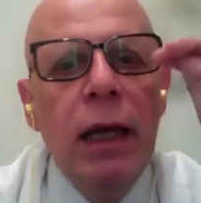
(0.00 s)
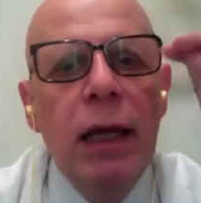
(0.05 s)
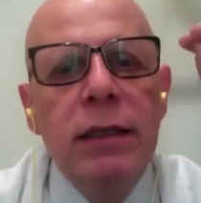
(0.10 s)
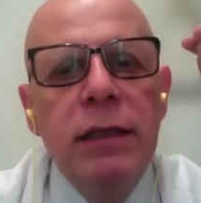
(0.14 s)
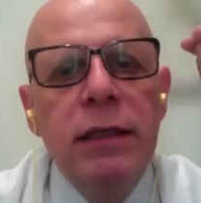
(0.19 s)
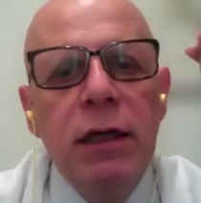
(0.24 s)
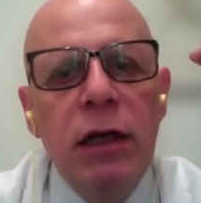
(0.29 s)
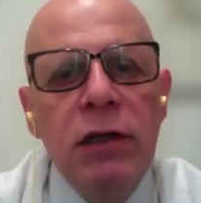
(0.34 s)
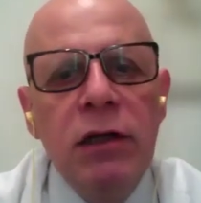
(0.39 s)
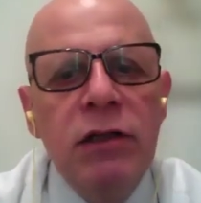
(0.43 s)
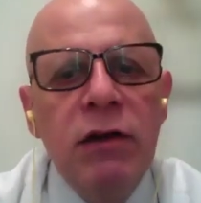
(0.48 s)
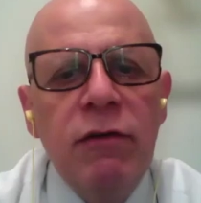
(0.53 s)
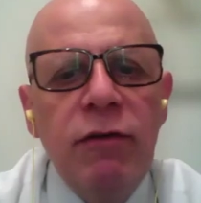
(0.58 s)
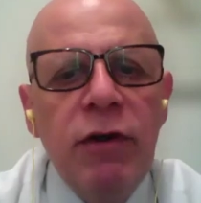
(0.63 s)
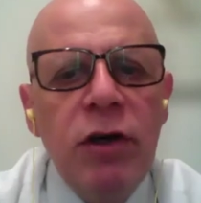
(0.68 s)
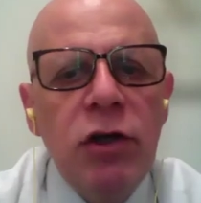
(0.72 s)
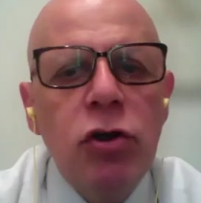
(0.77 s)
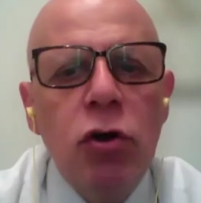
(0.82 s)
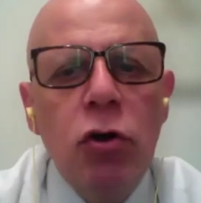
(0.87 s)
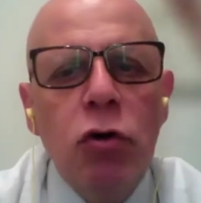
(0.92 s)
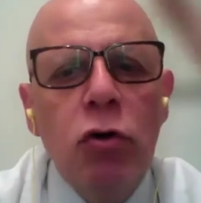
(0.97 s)
The
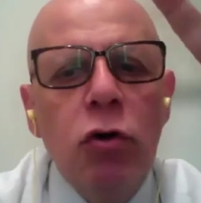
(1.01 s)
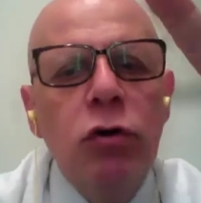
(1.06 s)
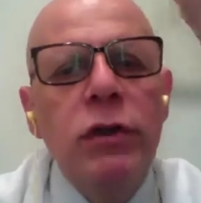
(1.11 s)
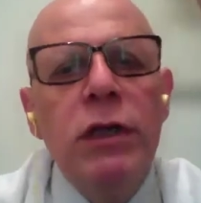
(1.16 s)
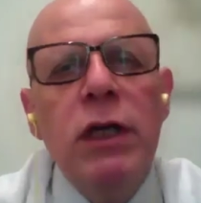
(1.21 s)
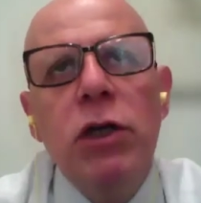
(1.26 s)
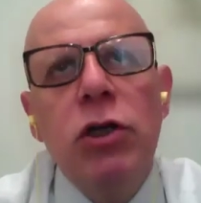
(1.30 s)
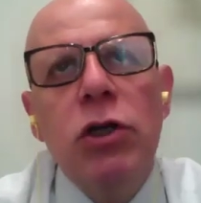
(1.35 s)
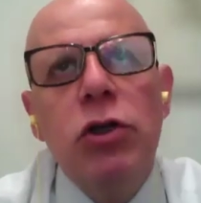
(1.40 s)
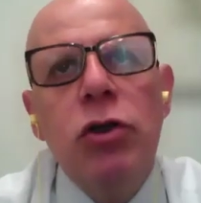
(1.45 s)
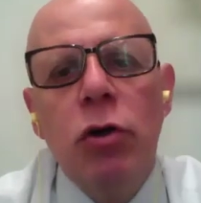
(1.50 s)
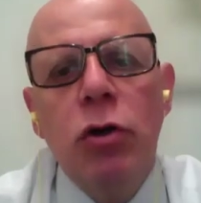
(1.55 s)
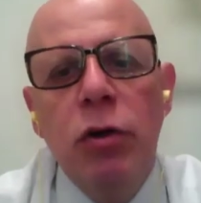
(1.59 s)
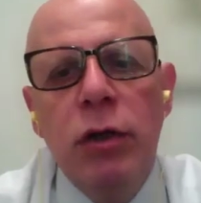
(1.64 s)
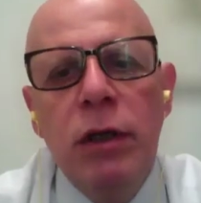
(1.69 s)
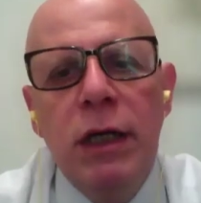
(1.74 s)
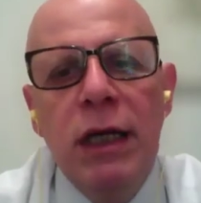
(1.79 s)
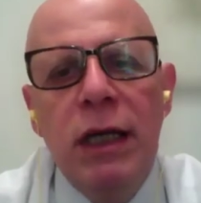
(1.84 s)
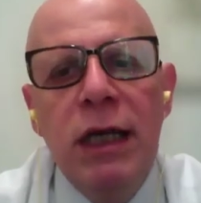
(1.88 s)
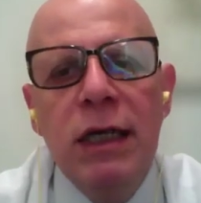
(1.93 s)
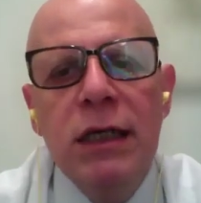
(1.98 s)
reservation
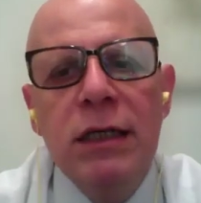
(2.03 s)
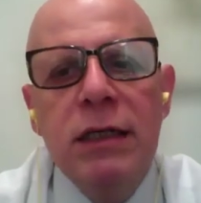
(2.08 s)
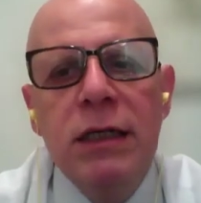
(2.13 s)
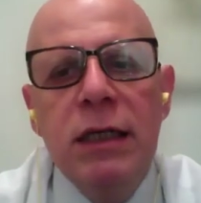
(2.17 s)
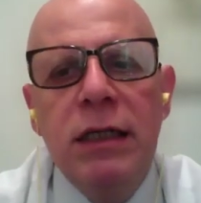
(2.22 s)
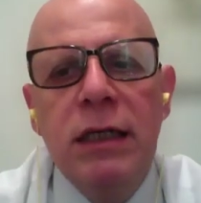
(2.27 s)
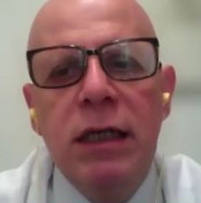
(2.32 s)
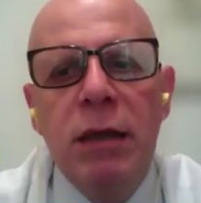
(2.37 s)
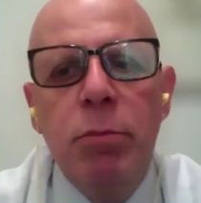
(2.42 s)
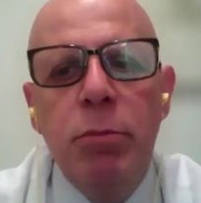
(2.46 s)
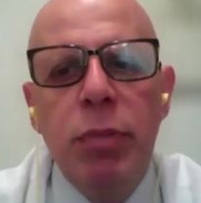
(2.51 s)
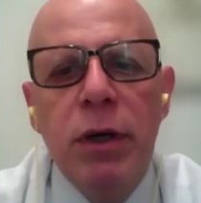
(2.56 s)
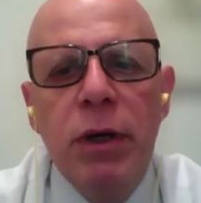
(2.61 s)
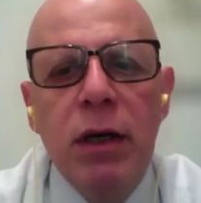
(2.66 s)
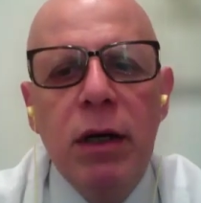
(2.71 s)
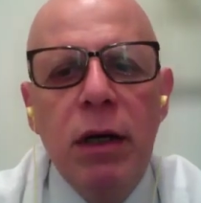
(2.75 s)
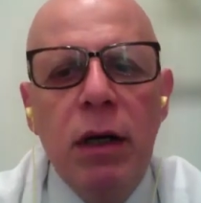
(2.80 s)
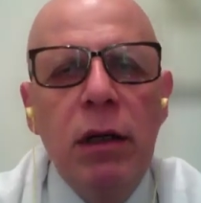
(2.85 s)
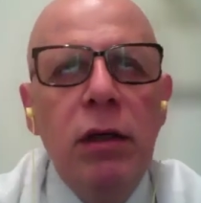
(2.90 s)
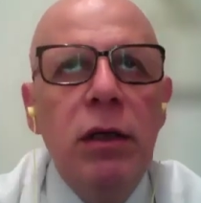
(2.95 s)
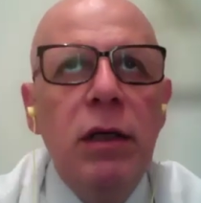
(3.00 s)
condition is a
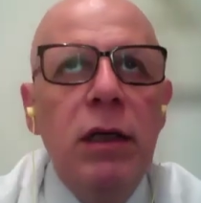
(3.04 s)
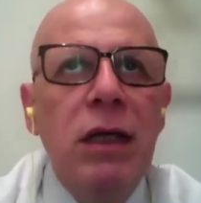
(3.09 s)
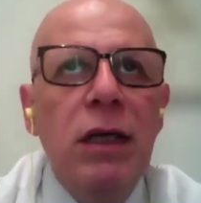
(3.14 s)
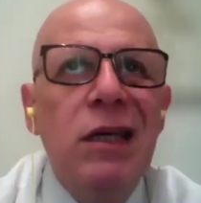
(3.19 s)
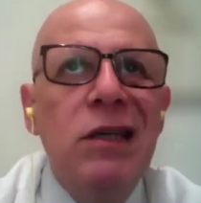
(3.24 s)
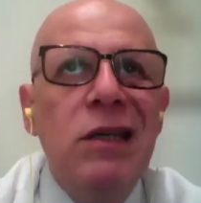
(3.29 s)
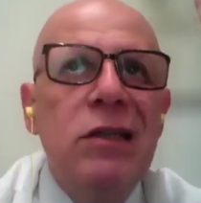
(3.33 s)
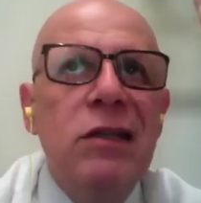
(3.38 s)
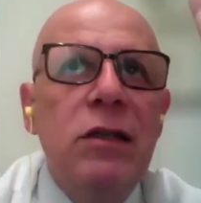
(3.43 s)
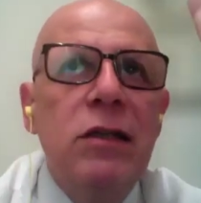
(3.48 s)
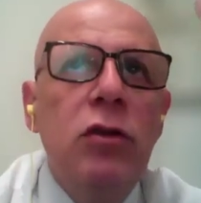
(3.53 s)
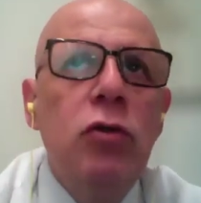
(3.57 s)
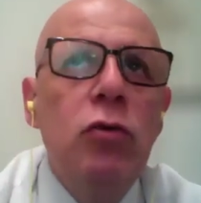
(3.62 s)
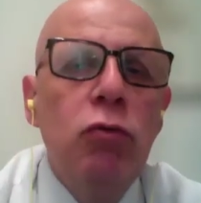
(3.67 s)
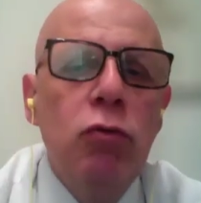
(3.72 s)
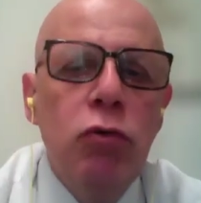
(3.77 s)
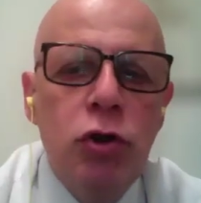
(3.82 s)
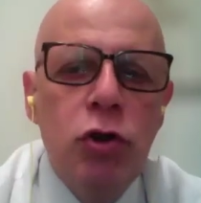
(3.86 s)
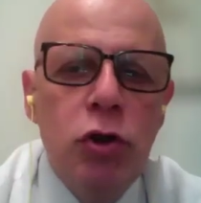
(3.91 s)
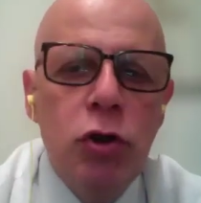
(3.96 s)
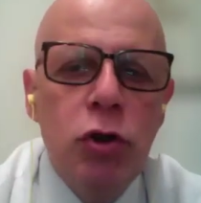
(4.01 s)
typical
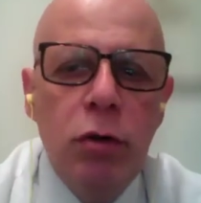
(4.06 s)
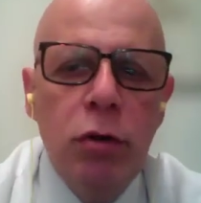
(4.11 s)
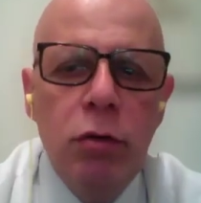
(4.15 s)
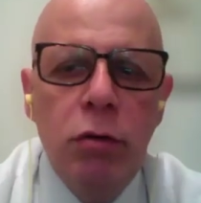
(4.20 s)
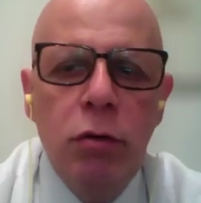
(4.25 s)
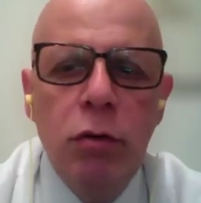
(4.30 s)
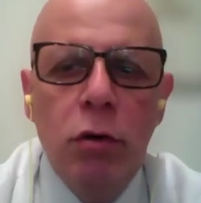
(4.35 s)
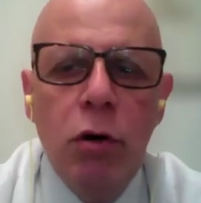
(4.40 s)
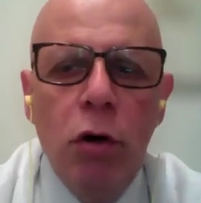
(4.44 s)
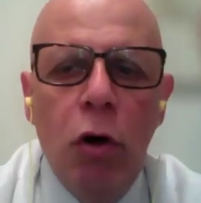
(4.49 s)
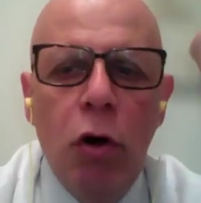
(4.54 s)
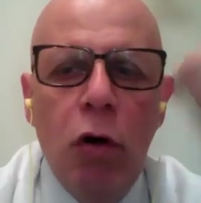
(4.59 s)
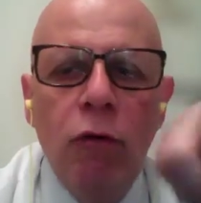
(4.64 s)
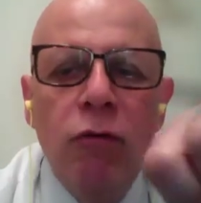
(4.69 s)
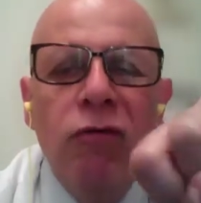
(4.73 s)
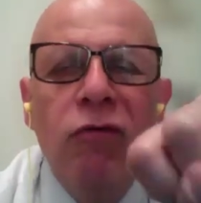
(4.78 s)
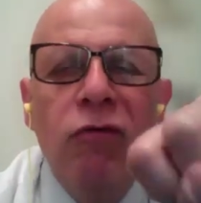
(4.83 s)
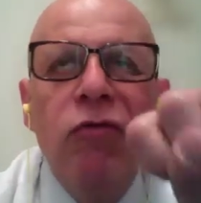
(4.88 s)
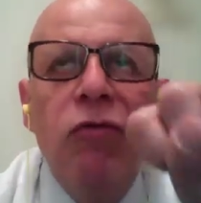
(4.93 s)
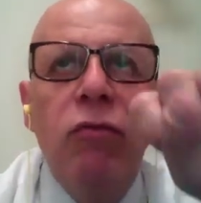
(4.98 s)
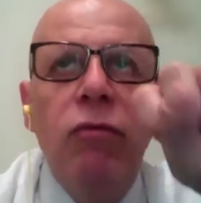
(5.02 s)
institution
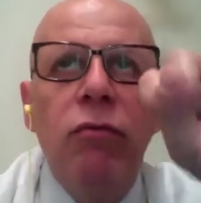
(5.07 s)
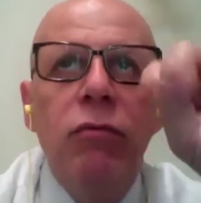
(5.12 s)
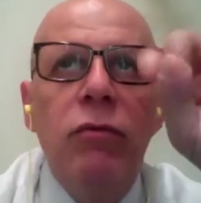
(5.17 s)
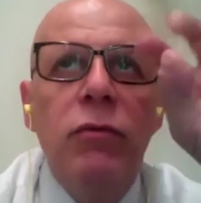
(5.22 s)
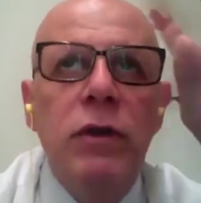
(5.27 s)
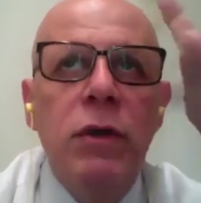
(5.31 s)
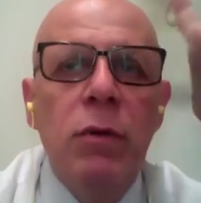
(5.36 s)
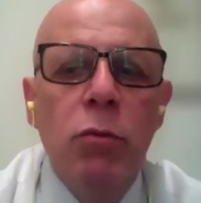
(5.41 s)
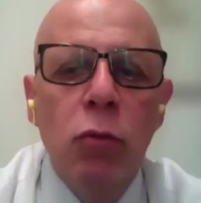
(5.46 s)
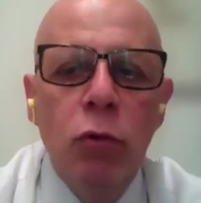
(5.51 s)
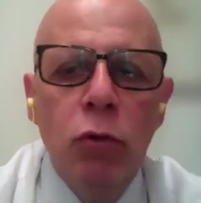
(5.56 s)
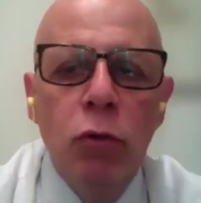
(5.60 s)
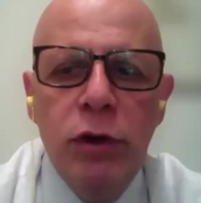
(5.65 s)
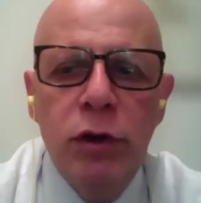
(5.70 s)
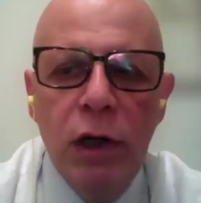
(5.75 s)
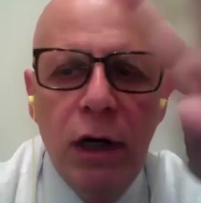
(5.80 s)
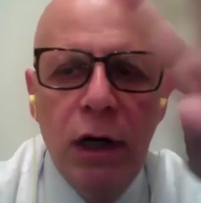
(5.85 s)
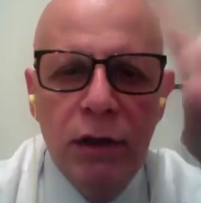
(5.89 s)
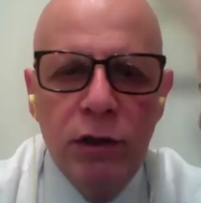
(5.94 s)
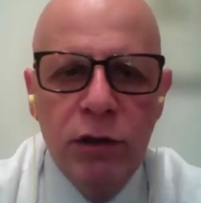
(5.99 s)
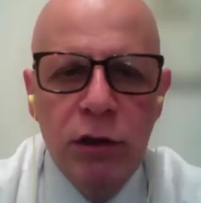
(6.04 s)
of the
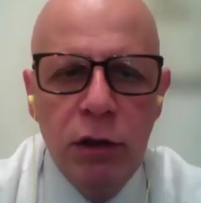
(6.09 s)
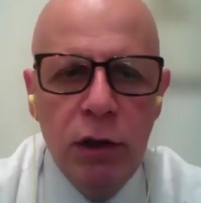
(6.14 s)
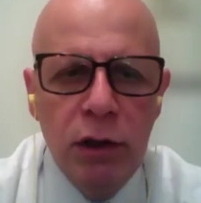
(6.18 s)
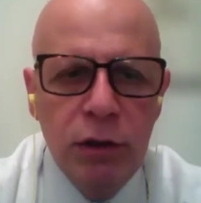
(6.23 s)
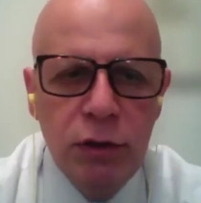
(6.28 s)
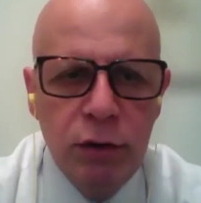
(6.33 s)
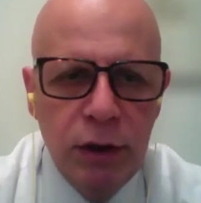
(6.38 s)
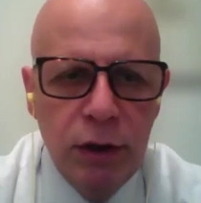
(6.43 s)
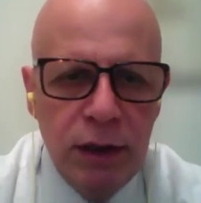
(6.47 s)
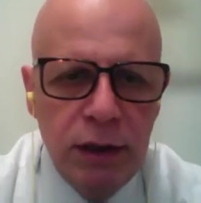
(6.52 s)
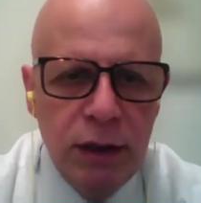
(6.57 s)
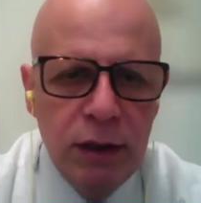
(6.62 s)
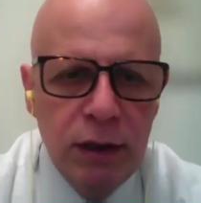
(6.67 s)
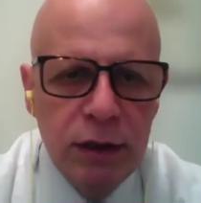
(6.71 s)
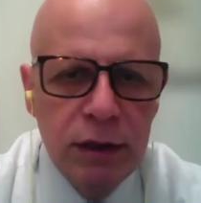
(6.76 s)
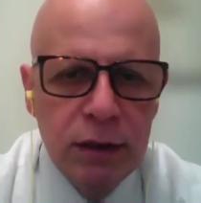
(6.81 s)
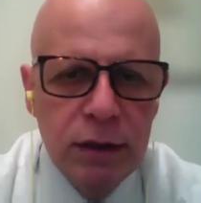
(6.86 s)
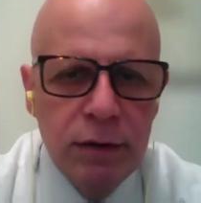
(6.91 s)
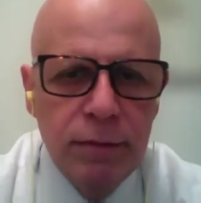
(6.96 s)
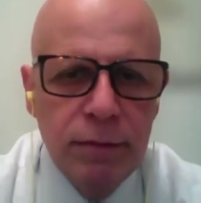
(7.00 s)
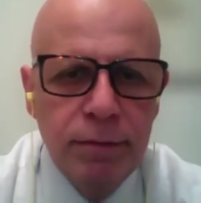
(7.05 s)
multilateral
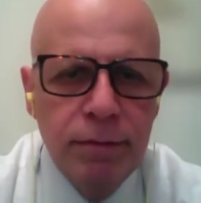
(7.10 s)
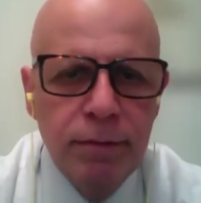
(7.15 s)
treaties.